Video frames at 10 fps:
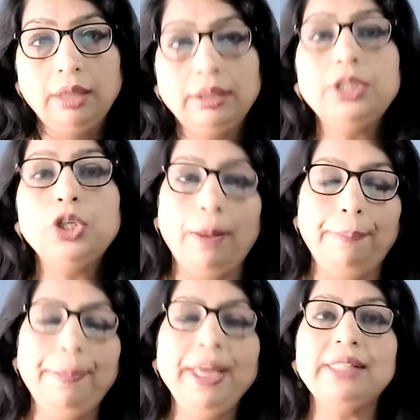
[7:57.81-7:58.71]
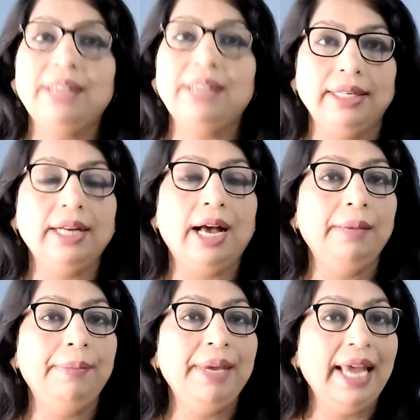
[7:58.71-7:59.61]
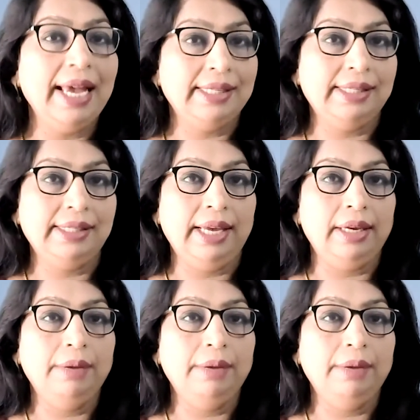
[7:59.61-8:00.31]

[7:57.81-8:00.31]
The topics that an IB essay